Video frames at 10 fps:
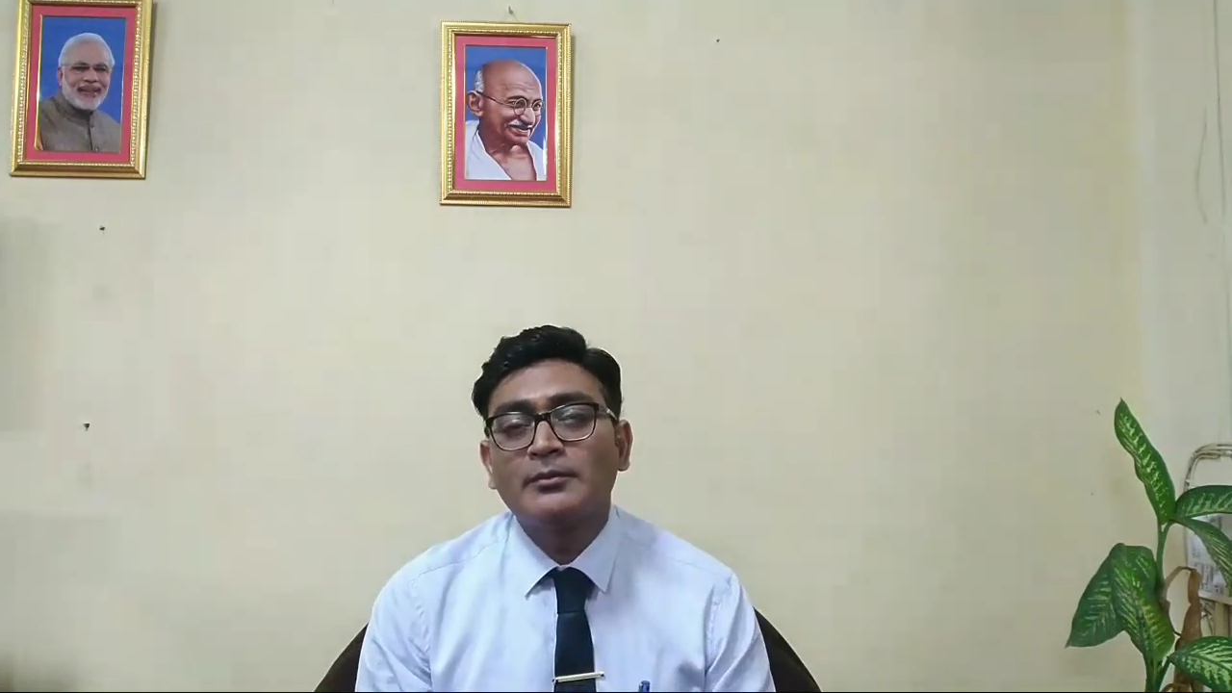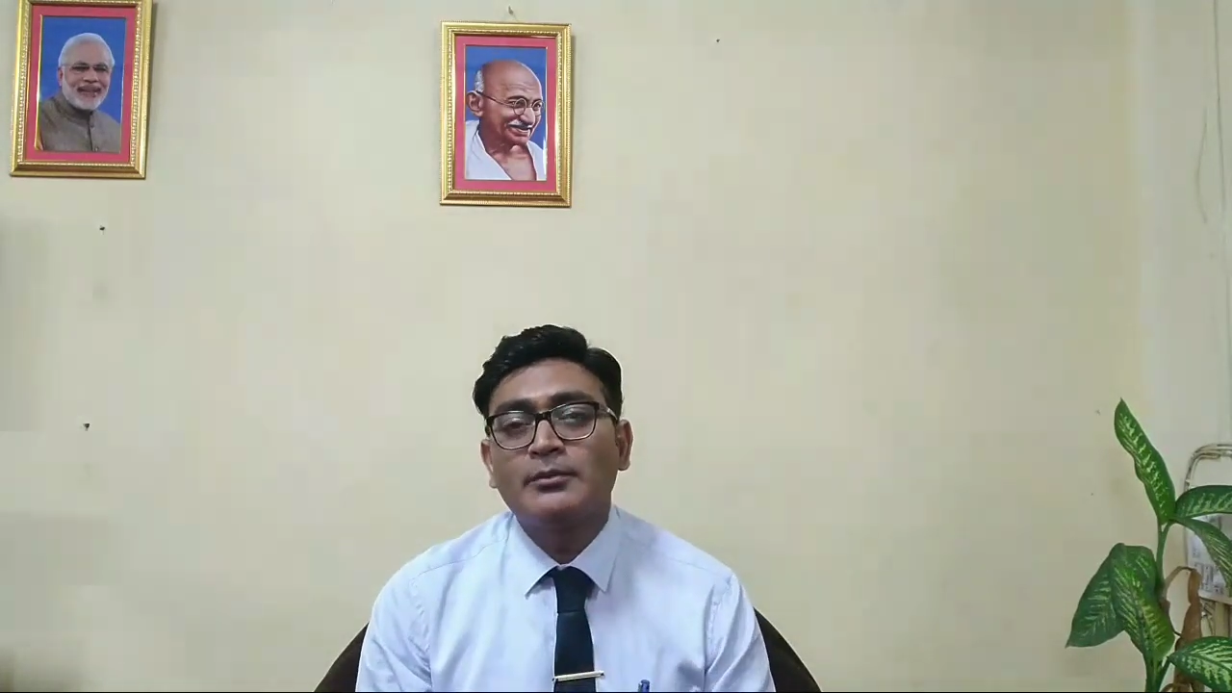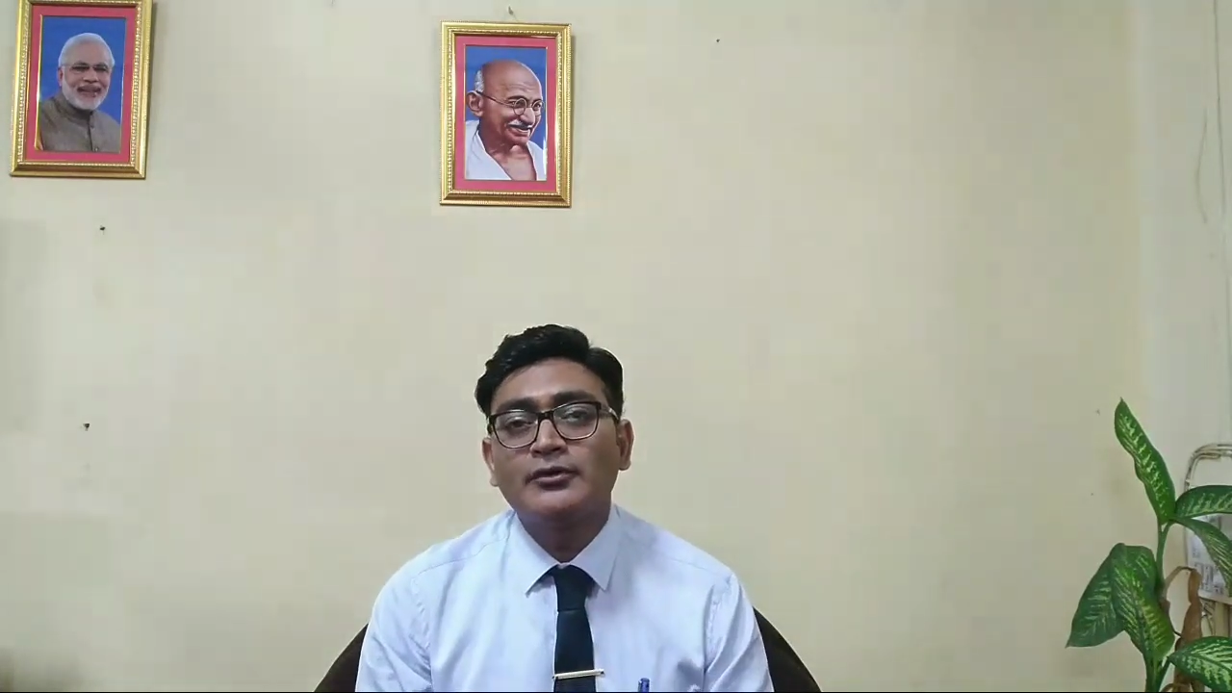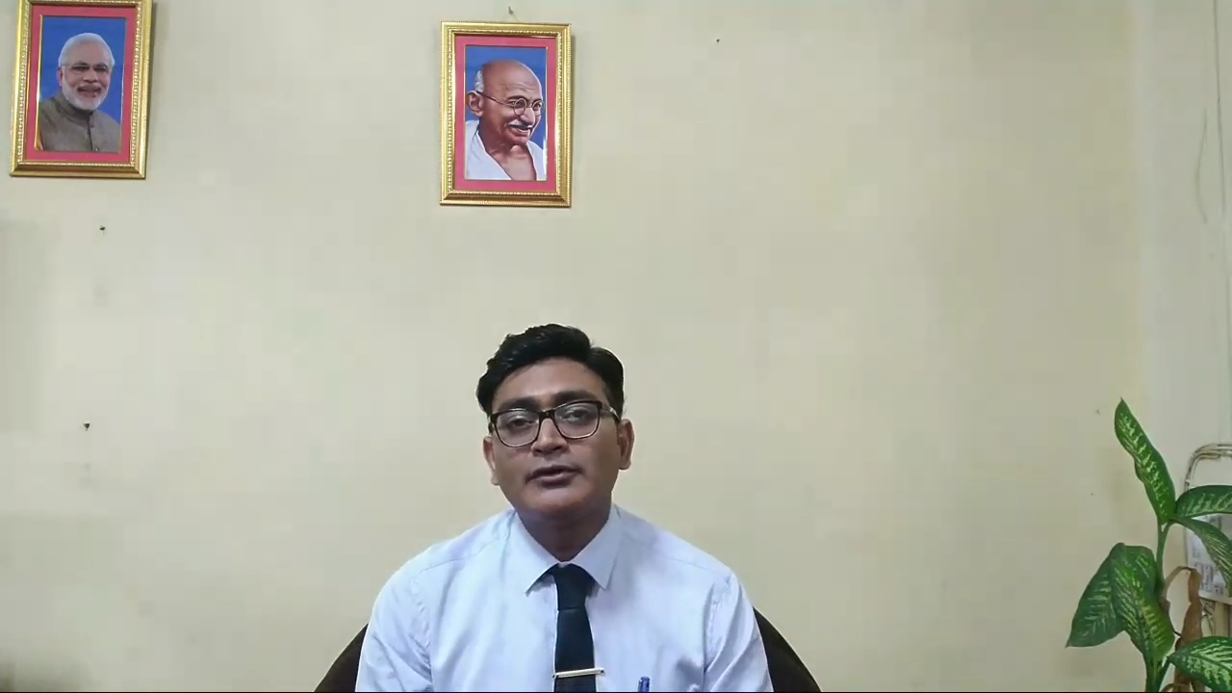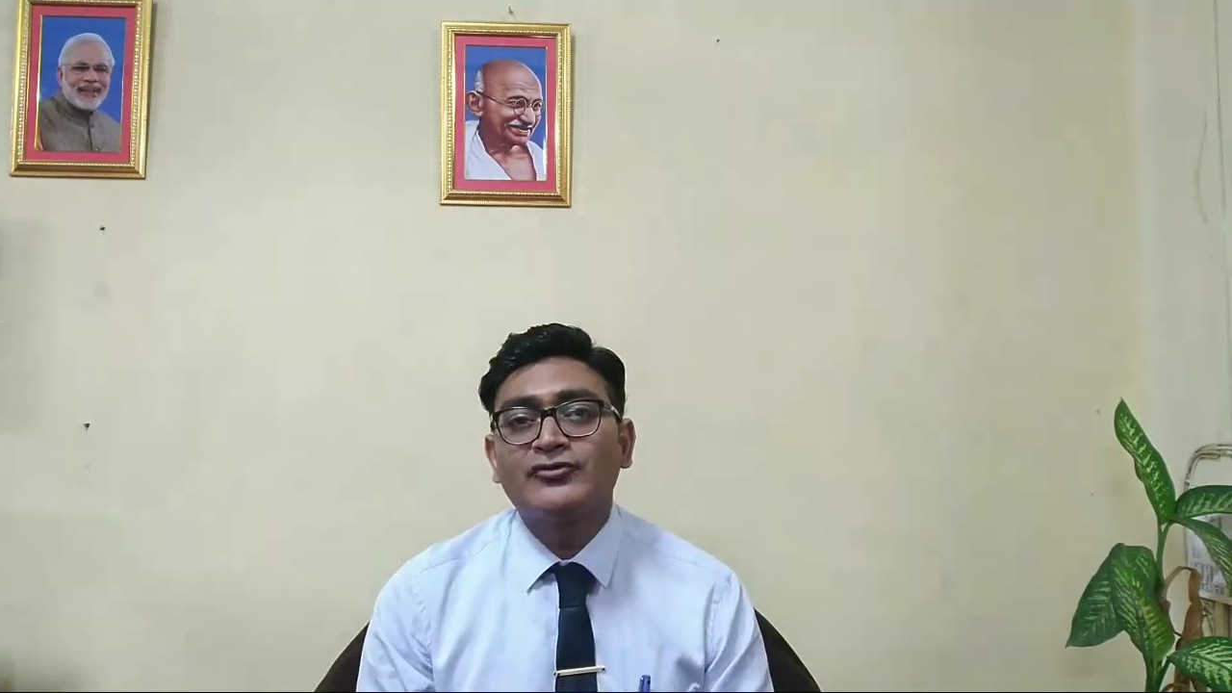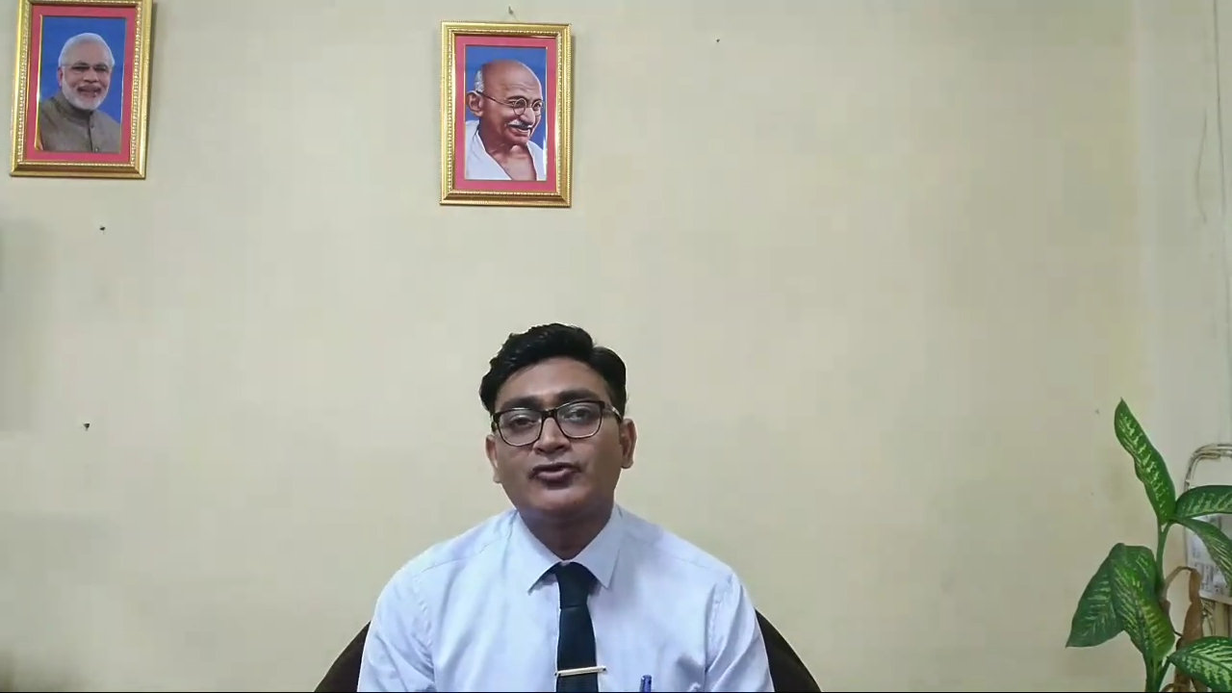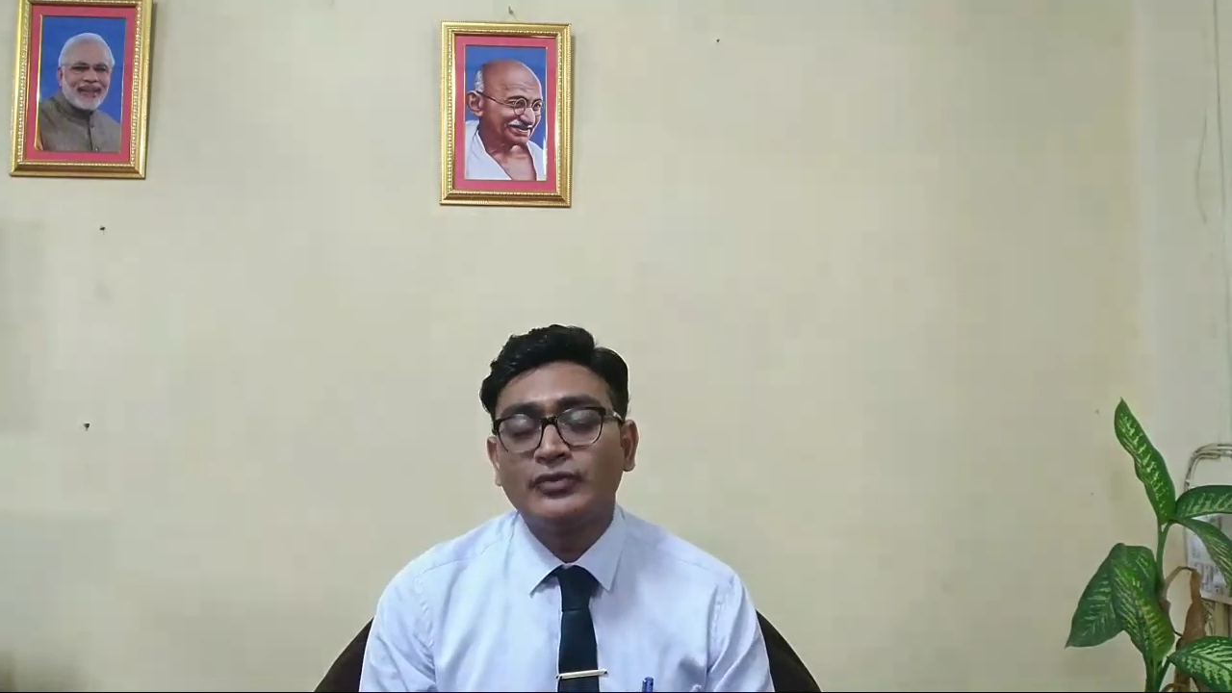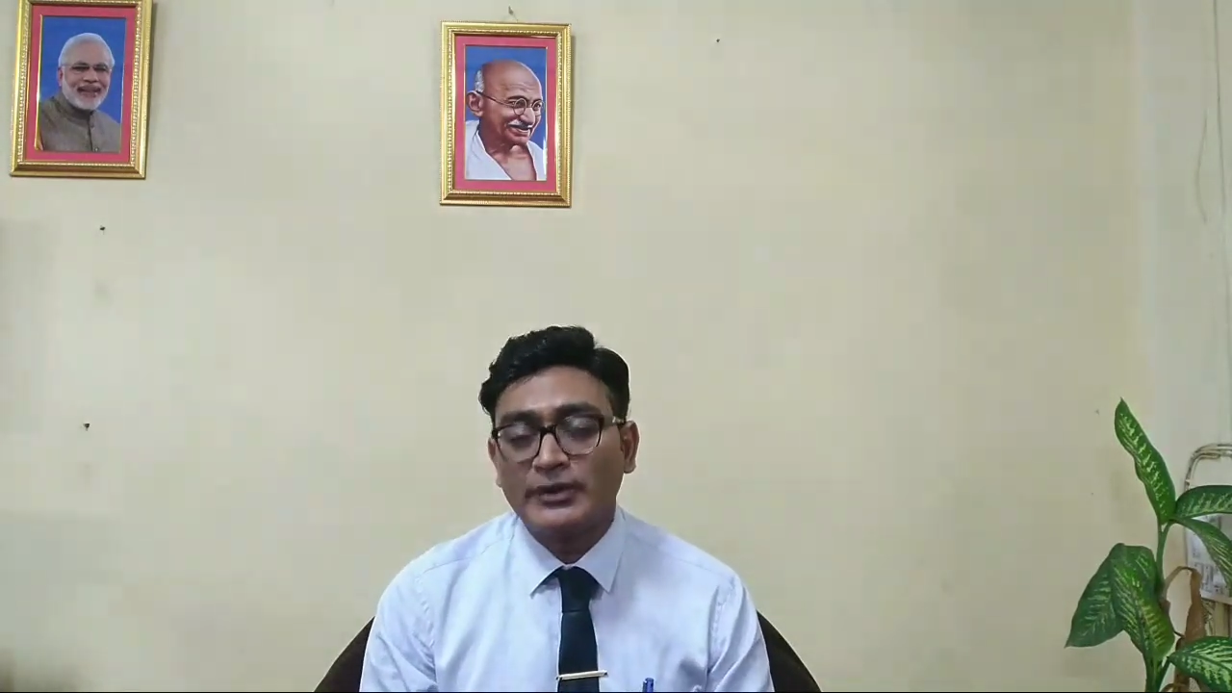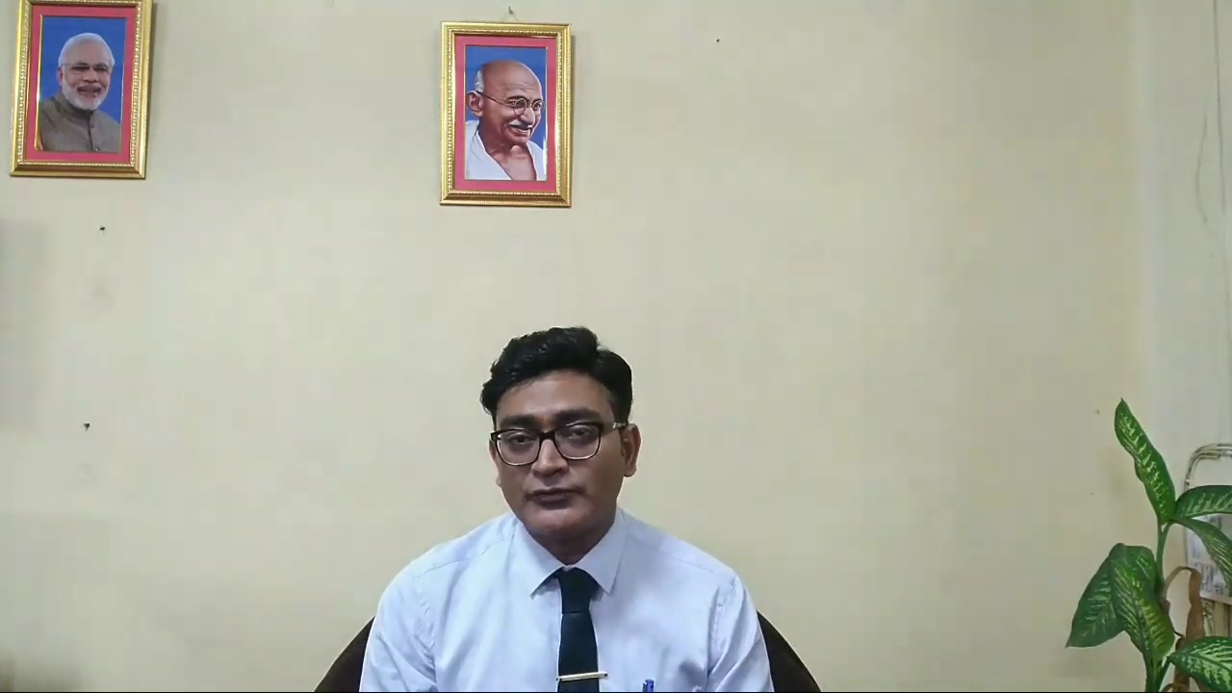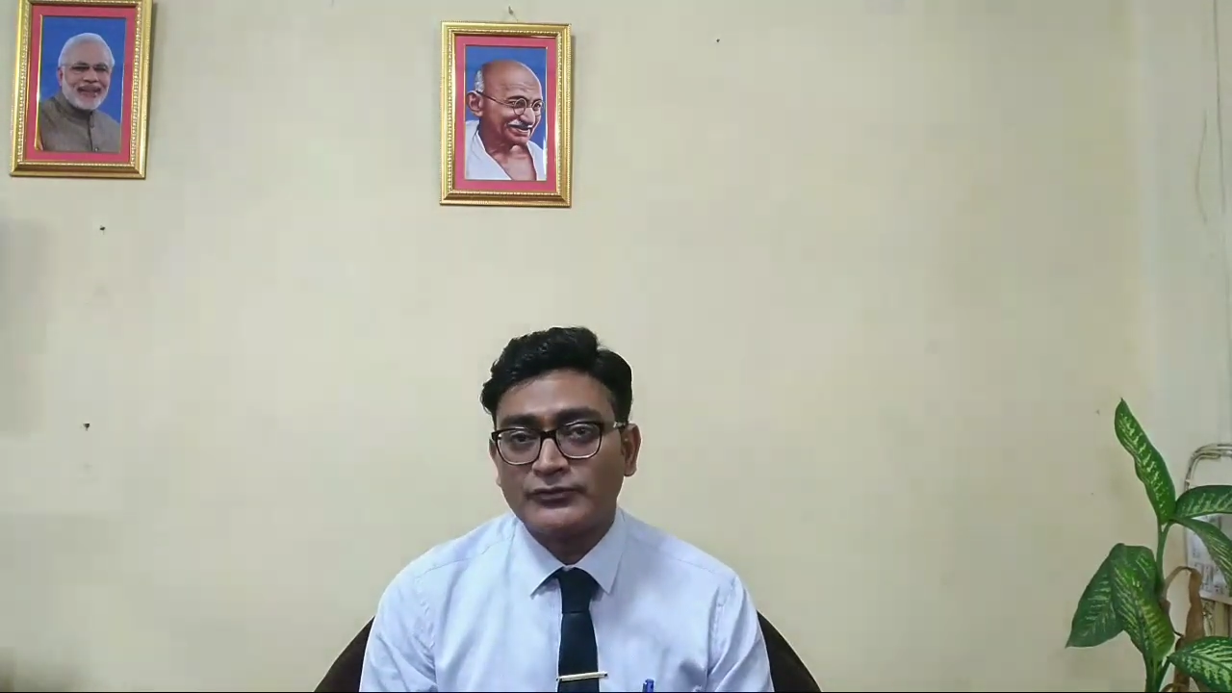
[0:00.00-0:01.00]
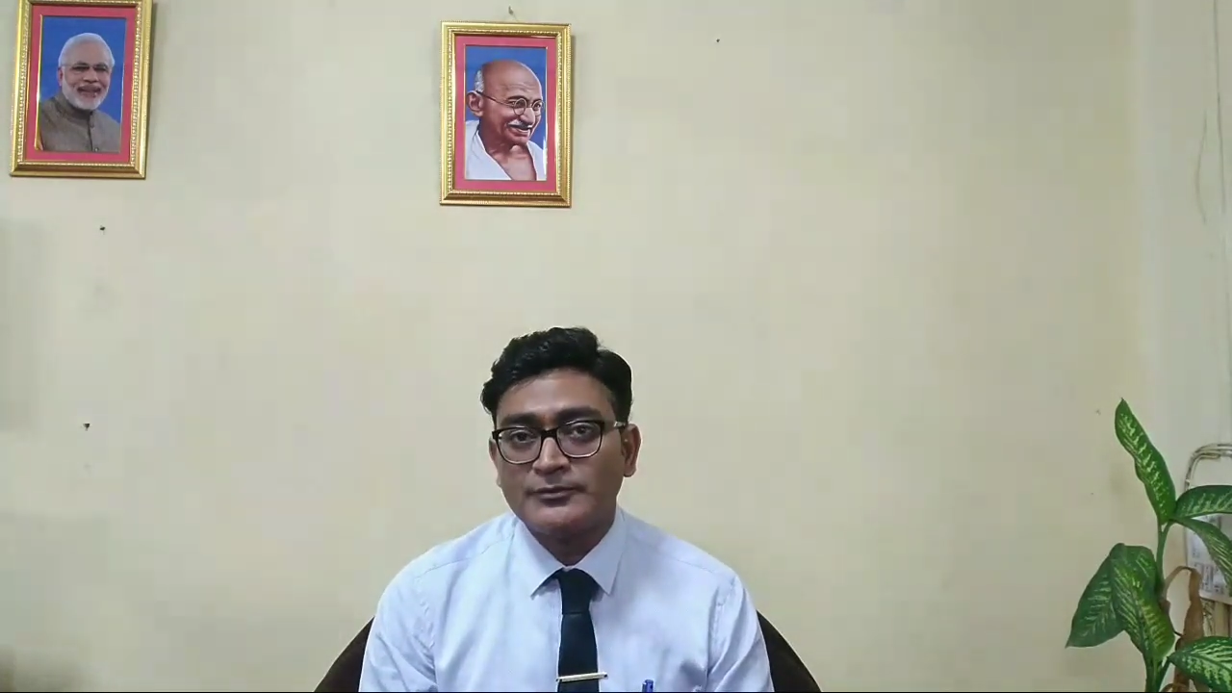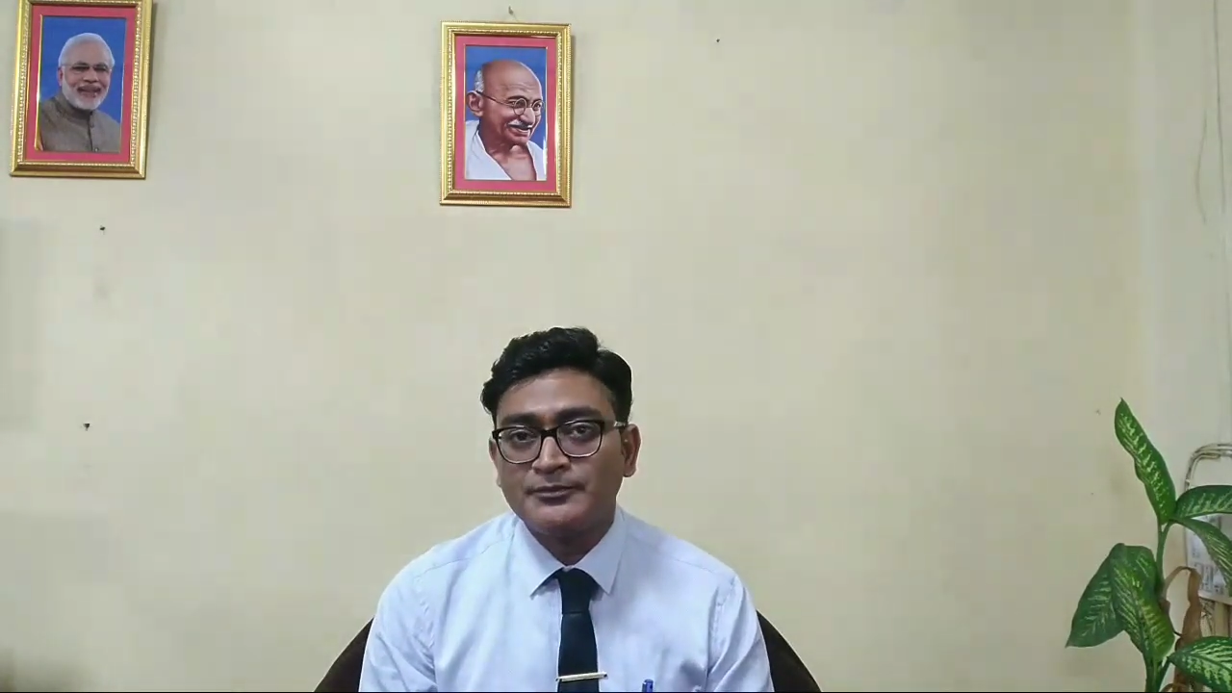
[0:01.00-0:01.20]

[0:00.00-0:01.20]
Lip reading: about the students,